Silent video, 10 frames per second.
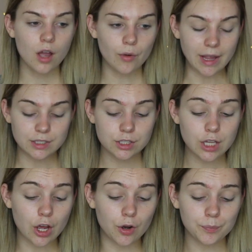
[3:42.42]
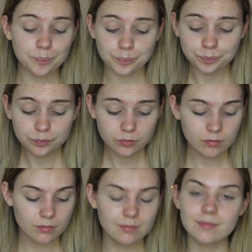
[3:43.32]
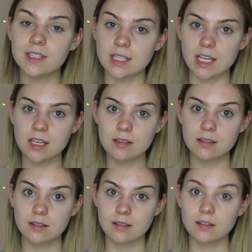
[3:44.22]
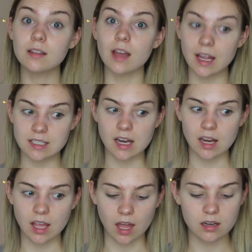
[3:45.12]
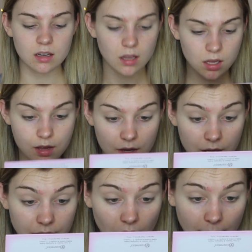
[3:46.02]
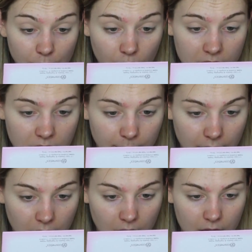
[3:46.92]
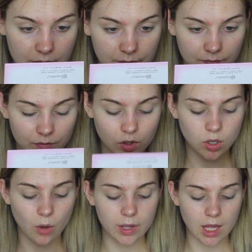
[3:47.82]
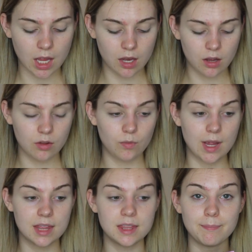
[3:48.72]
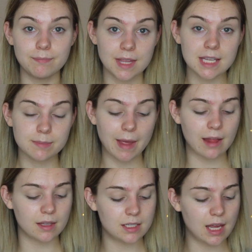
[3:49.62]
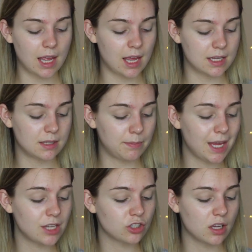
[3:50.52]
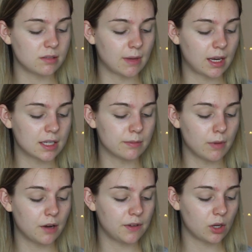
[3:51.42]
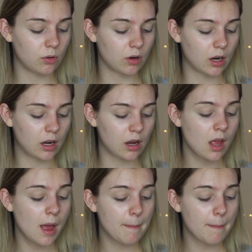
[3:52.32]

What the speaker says: Okay, so, see, I did it again. So I'm going to be going in with this palette today. It is the BH Cosmetics Marvy Korn